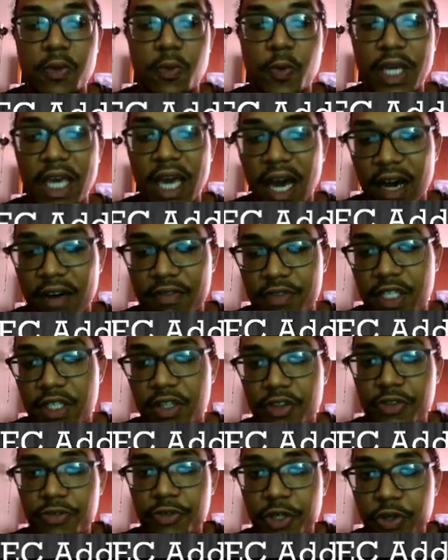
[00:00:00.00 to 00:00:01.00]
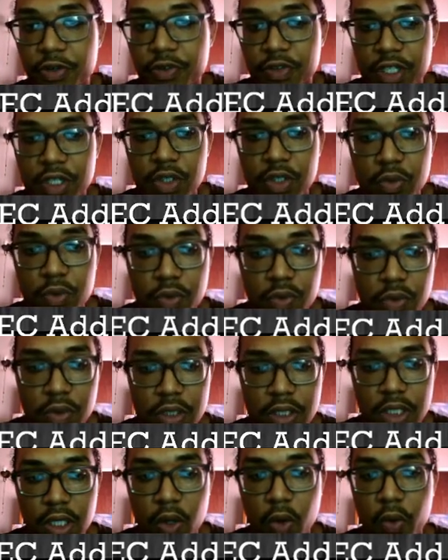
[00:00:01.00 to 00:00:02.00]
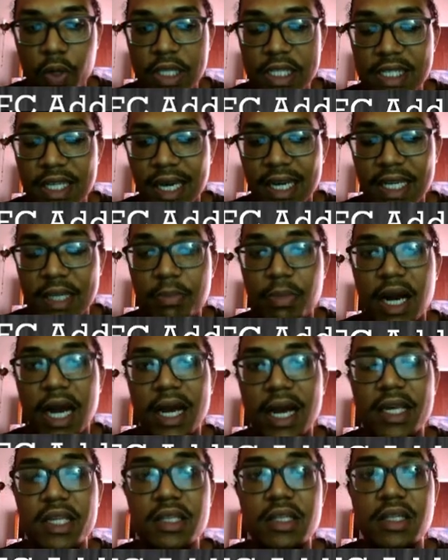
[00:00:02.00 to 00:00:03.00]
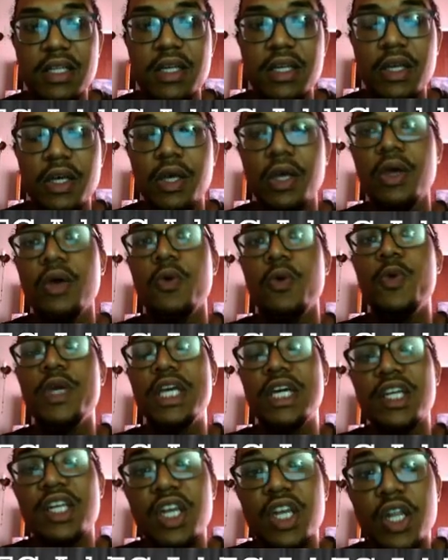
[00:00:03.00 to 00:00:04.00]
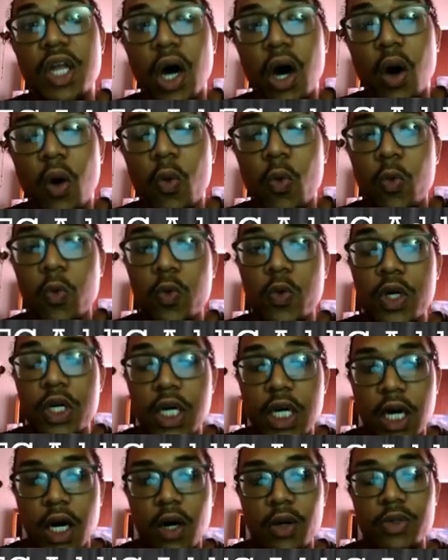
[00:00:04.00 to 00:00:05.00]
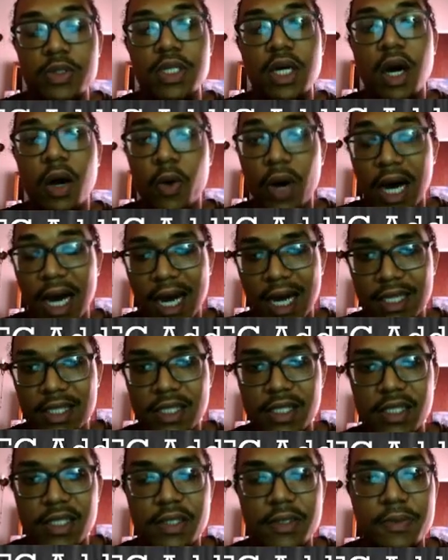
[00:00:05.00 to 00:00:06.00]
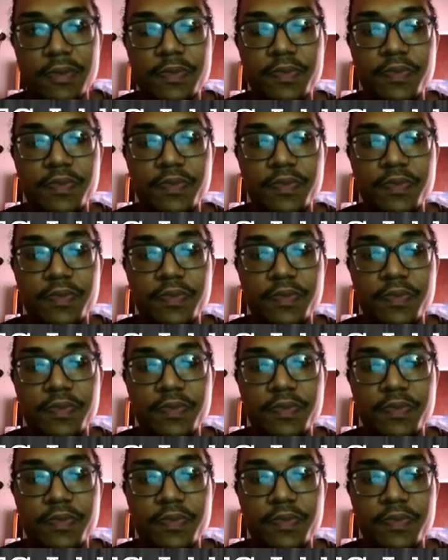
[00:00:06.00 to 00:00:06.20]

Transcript: we have the three over two to go inside the bracket. We could now work out our answer.